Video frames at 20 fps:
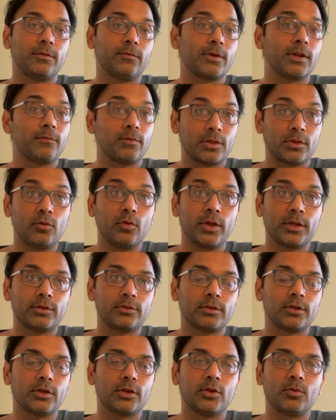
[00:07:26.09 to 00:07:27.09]
When I was going to
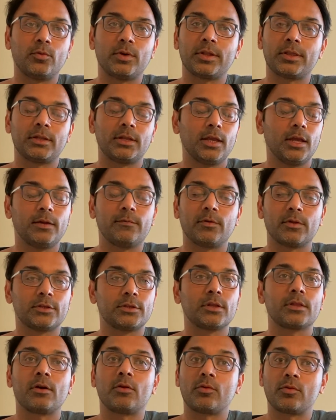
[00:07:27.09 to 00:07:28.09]
the university, it was
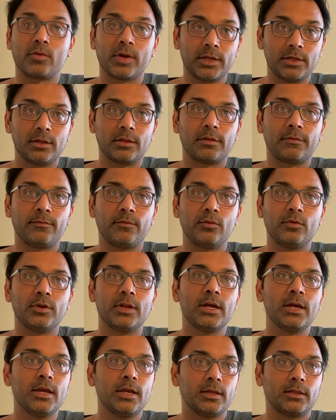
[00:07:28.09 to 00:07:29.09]
just horrendous food